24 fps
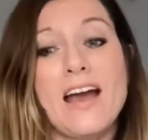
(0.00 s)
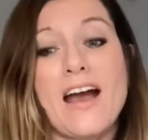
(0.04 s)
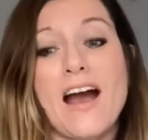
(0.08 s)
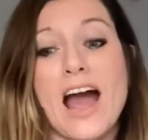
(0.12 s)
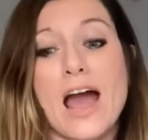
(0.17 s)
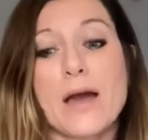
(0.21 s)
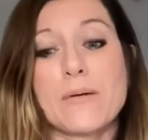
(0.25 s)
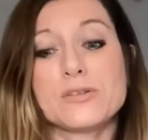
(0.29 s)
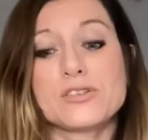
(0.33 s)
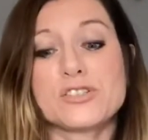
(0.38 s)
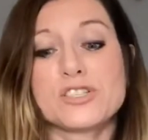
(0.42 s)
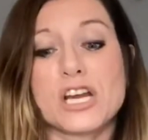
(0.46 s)

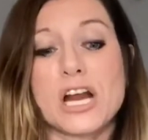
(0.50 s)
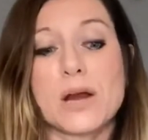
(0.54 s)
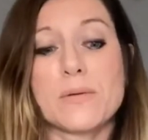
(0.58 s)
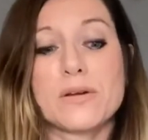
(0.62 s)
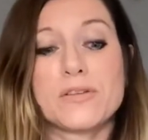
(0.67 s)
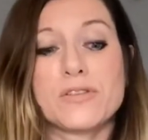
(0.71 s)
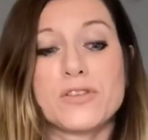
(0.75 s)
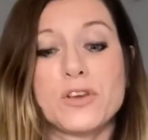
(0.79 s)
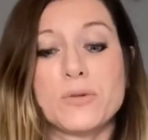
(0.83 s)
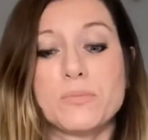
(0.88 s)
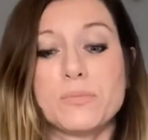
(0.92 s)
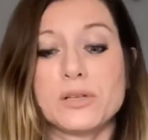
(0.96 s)
I will share
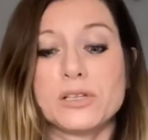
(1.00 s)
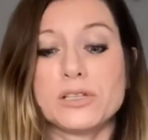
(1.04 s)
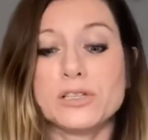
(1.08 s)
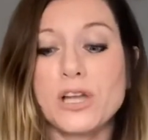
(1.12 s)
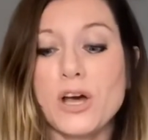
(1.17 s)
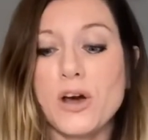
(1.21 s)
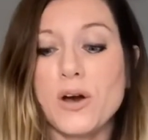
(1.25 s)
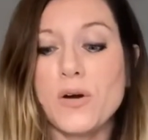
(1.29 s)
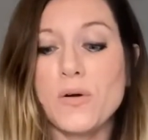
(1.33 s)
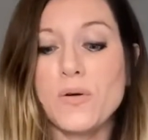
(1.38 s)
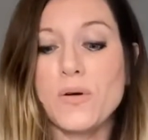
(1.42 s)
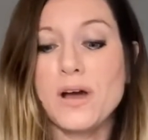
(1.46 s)
with you
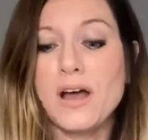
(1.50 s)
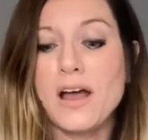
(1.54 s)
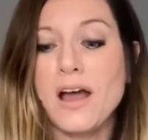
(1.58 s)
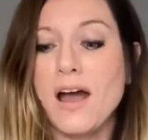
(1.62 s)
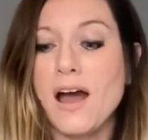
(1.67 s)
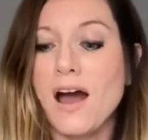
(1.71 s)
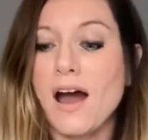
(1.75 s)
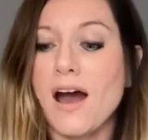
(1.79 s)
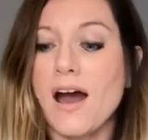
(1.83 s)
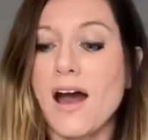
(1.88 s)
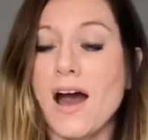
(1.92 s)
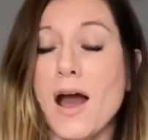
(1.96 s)
below.
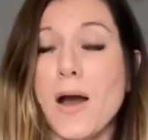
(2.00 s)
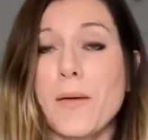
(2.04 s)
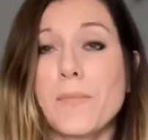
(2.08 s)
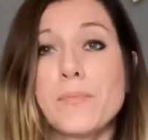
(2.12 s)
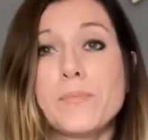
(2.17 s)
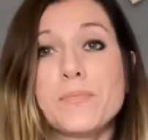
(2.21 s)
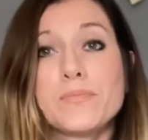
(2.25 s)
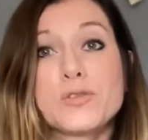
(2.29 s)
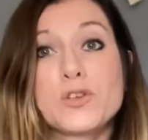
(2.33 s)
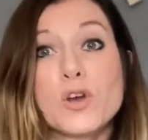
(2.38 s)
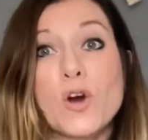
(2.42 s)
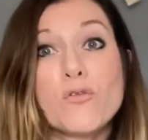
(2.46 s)

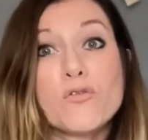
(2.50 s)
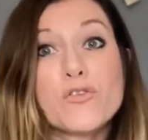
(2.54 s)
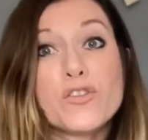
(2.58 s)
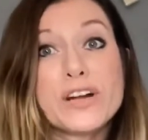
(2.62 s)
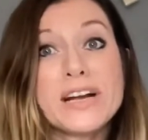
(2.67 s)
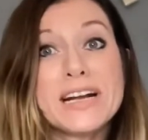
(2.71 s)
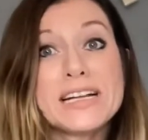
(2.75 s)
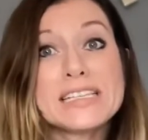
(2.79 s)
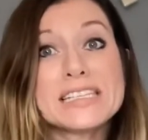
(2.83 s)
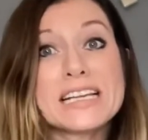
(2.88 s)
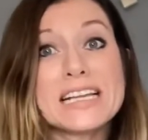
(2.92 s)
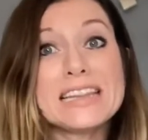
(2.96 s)
Don't
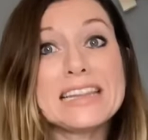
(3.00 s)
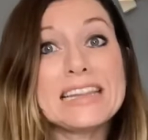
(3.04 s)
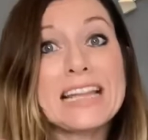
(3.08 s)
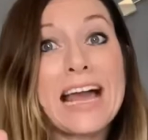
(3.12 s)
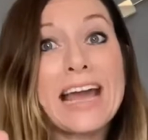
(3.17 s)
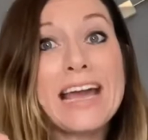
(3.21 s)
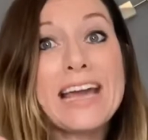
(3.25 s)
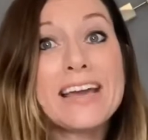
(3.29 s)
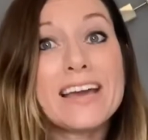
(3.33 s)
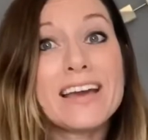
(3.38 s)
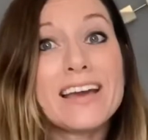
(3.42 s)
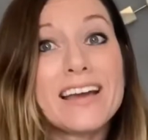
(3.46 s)
forget to
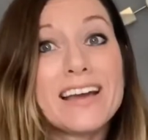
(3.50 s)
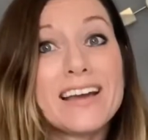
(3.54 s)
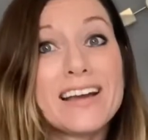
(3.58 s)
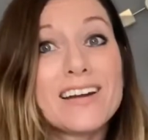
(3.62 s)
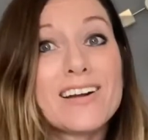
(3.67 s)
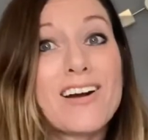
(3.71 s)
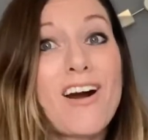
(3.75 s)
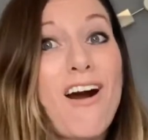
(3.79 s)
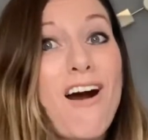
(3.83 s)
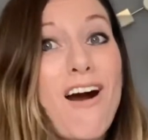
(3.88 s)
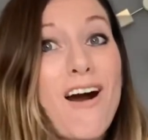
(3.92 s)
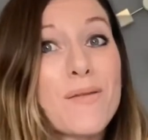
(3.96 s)
like,
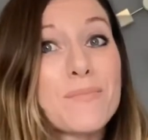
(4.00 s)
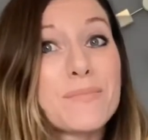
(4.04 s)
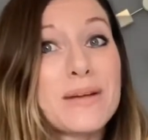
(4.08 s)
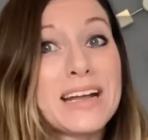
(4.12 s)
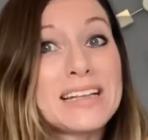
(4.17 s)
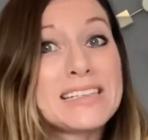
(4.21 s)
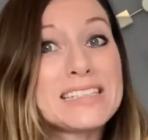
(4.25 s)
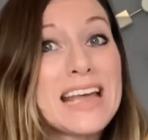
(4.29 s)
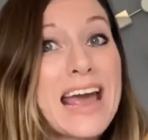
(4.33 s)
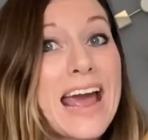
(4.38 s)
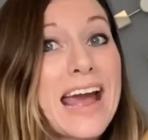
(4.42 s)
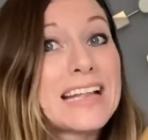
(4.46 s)

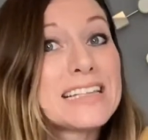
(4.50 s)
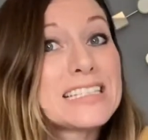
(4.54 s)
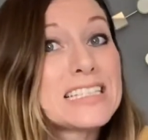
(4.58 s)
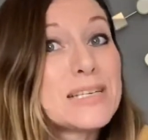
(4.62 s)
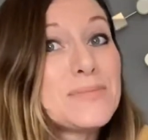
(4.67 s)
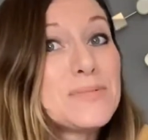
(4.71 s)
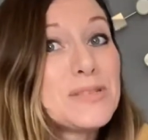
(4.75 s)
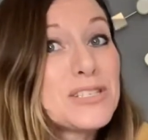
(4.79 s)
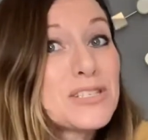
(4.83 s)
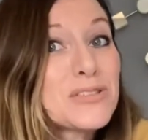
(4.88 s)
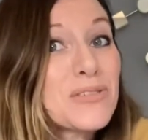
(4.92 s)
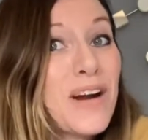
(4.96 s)
comment, and
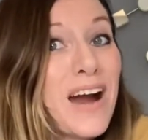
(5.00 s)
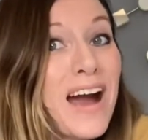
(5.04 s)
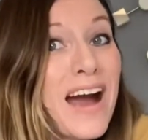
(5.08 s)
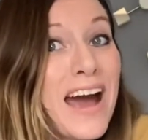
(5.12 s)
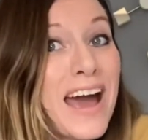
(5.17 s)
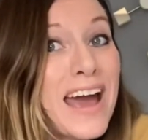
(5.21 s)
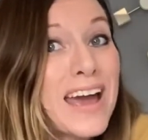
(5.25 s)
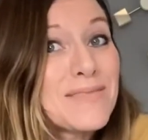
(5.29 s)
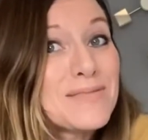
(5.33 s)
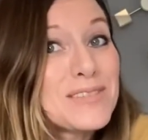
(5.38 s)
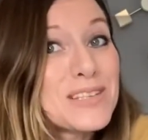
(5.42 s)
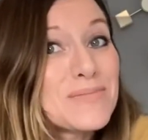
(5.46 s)

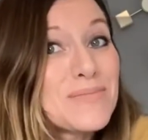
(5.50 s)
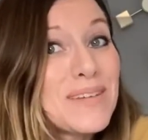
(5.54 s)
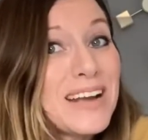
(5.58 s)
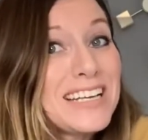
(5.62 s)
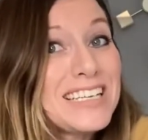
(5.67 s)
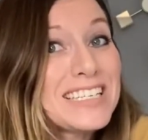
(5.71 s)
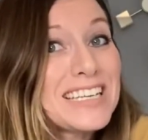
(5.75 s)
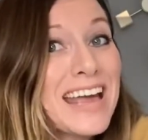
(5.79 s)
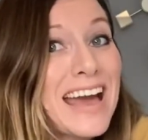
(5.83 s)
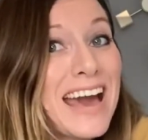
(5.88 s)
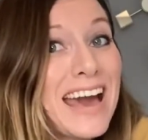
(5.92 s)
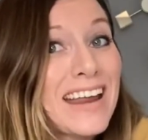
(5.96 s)
subscribe to my
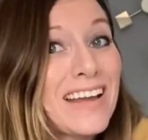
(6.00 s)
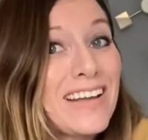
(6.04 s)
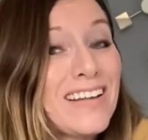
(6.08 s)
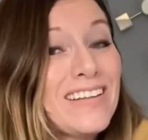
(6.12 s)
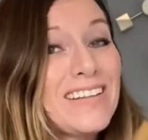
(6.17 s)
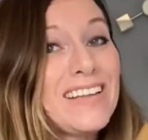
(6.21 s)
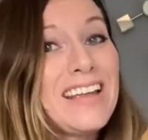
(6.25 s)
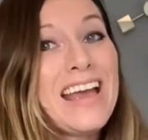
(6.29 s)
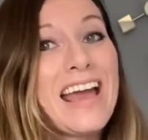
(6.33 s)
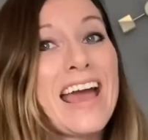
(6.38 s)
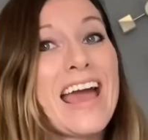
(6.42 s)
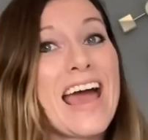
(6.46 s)
channel,
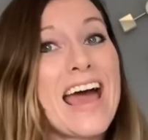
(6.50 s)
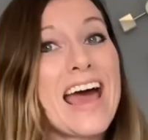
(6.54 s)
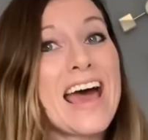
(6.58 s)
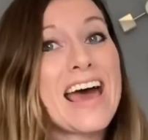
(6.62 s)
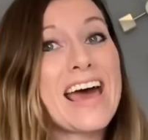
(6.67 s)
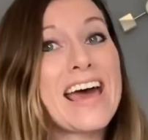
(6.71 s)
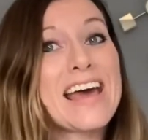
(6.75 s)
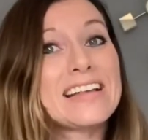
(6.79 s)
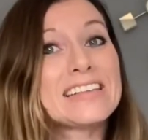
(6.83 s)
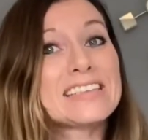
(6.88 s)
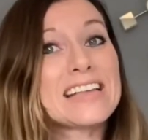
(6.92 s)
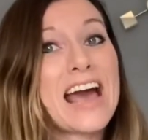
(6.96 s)

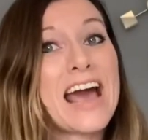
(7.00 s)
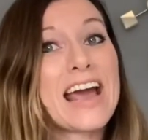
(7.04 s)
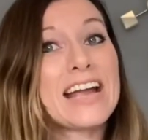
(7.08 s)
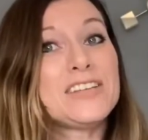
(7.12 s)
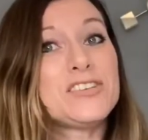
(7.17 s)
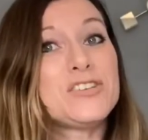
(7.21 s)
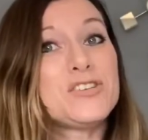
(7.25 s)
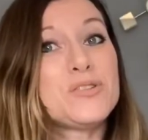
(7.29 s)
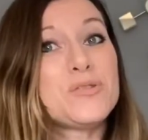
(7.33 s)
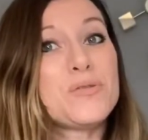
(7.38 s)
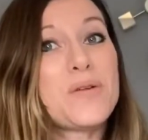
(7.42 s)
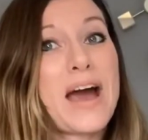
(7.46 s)
as I
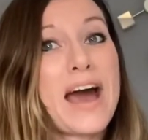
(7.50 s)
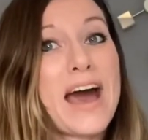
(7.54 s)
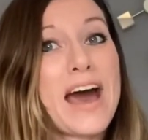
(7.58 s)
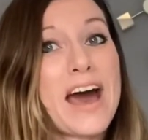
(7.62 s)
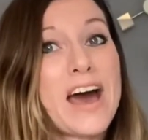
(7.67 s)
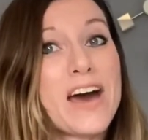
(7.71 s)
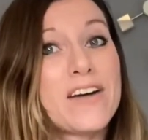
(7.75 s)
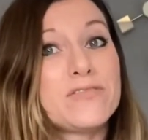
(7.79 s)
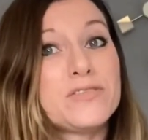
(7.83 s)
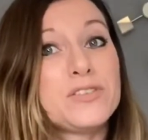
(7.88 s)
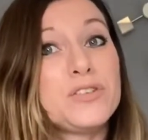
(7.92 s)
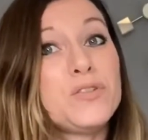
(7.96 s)
do
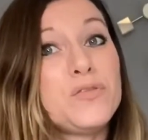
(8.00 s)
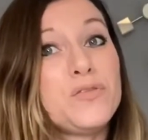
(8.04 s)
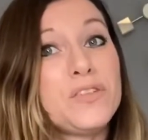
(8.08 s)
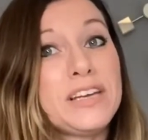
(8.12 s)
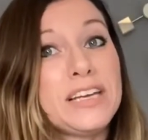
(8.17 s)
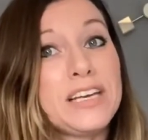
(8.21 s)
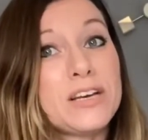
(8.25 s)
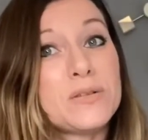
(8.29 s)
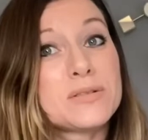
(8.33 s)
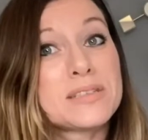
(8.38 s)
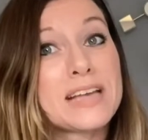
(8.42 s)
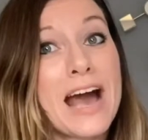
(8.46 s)
have new
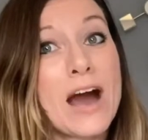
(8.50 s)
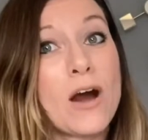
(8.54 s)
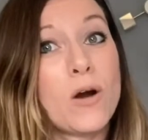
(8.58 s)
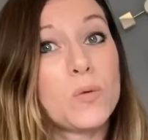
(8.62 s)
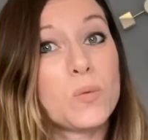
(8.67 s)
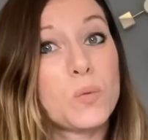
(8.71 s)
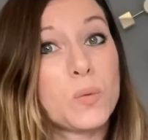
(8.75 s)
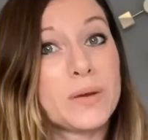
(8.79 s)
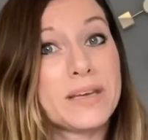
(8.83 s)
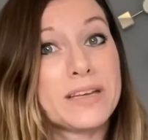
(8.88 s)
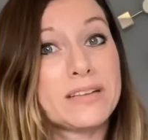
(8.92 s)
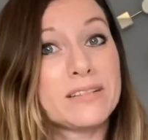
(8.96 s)
videos
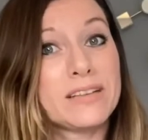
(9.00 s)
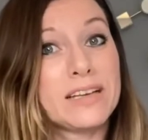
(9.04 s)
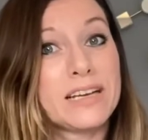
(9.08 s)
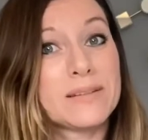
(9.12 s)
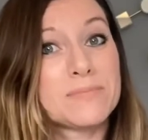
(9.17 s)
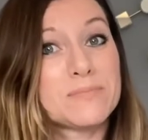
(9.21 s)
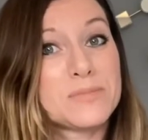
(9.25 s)
out weekly.